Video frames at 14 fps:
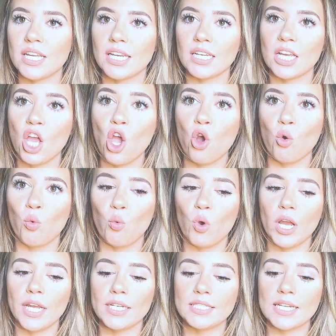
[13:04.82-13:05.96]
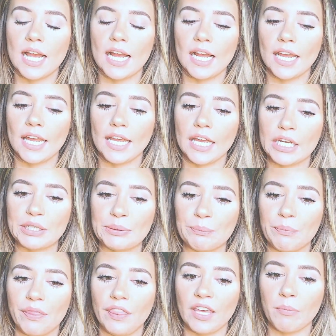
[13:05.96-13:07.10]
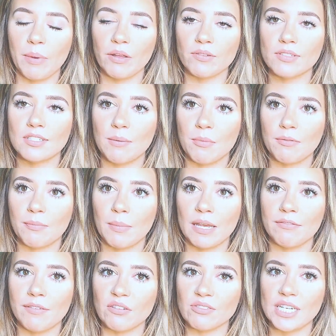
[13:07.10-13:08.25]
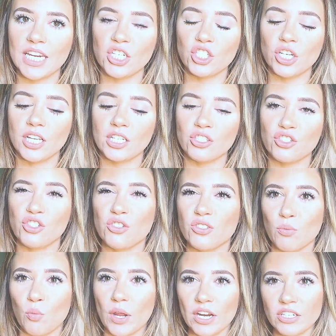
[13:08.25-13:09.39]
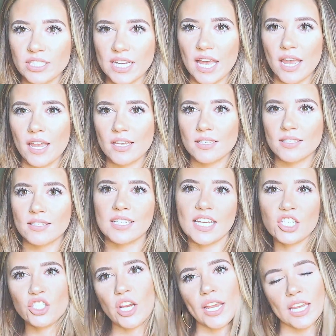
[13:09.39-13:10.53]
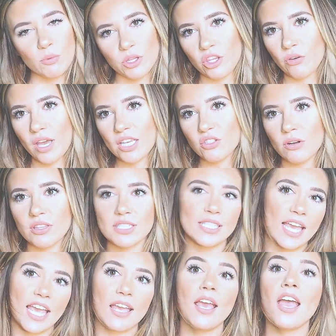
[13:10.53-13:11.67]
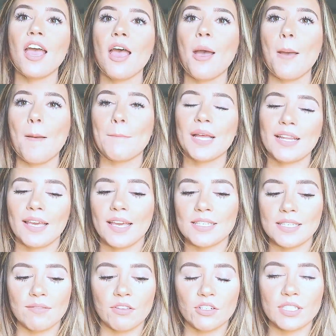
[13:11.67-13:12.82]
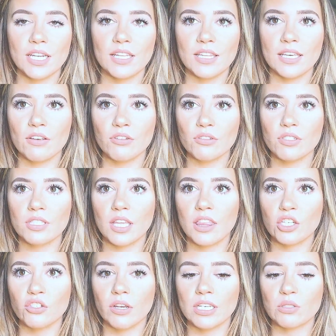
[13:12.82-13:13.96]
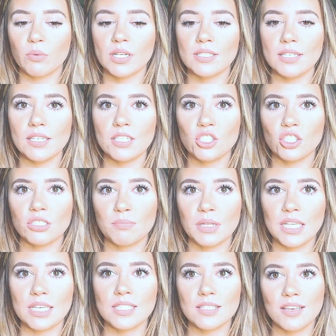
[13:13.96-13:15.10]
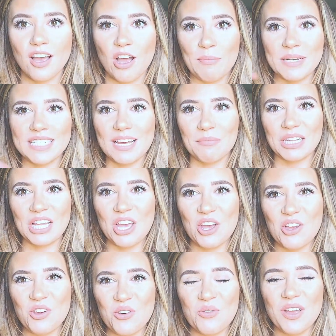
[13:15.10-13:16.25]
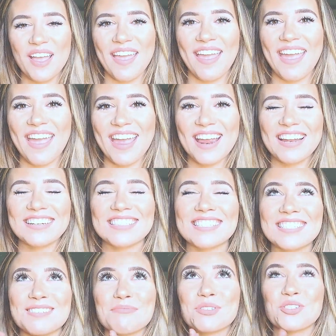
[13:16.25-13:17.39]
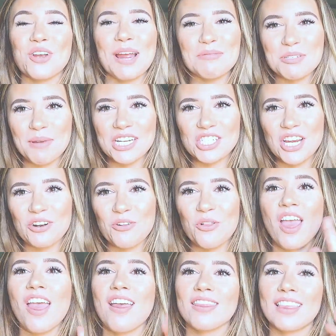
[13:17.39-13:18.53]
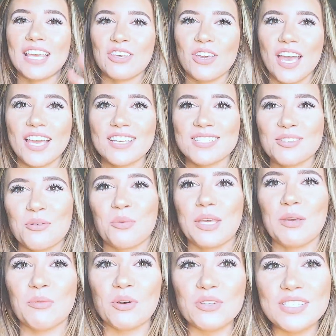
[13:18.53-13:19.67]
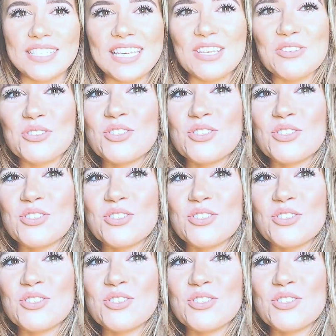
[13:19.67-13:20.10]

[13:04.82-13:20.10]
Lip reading: like what I think about some of my foundations, do some wear tests, and check in with you guys throughout the day. But like I said, if there's anything else that you guys want to see, just please comment down below and subscribe to my channel. Thank you guys. We will see you